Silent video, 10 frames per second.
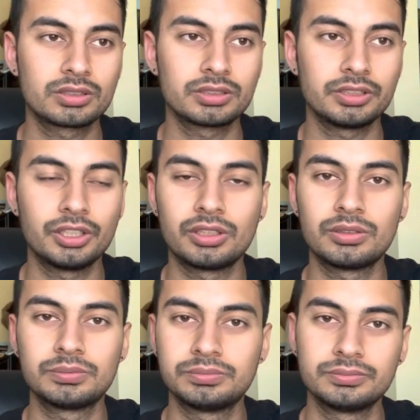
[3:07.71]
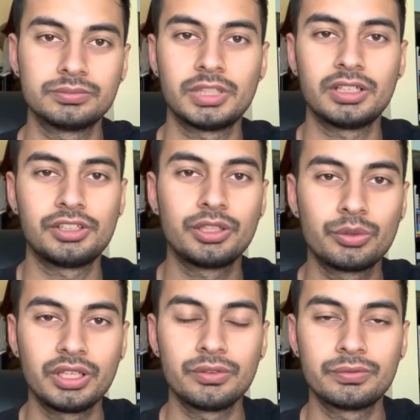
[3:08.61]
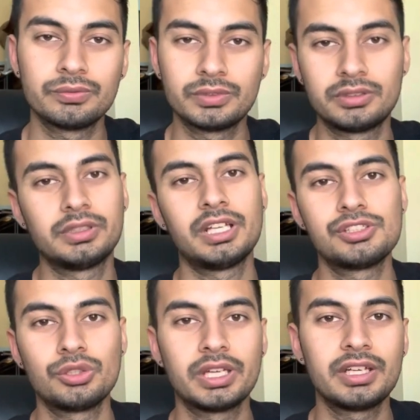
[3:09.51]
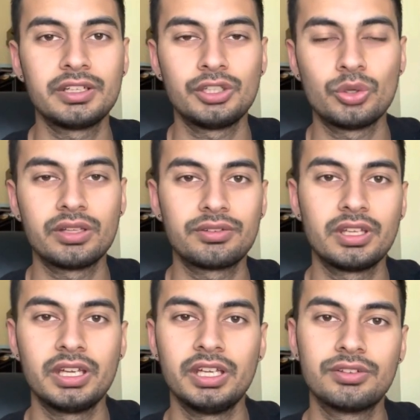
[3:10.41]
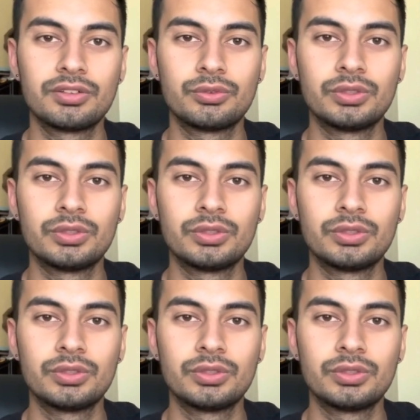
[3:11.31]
the degree that you get in USA is